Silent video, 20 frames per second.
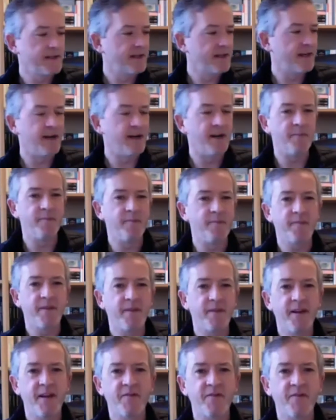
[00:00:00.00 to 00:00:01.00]
Um,
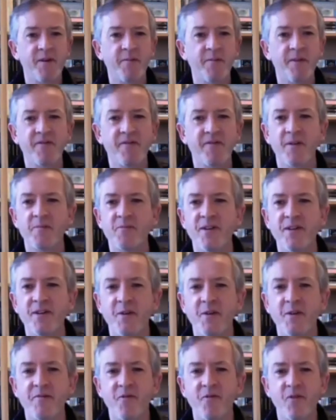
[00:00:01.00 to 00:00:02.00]
if I'm if I'm really
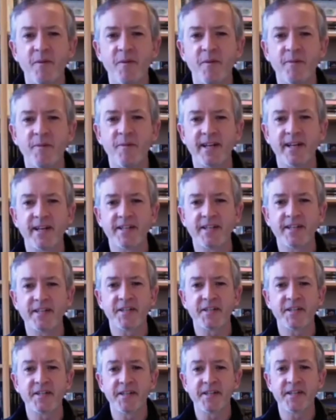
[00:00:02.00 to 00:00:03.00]
on form, I might get a
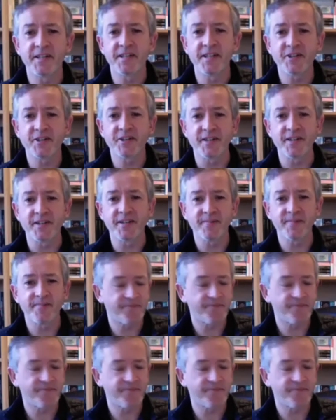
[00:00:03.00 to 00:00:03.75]
distinction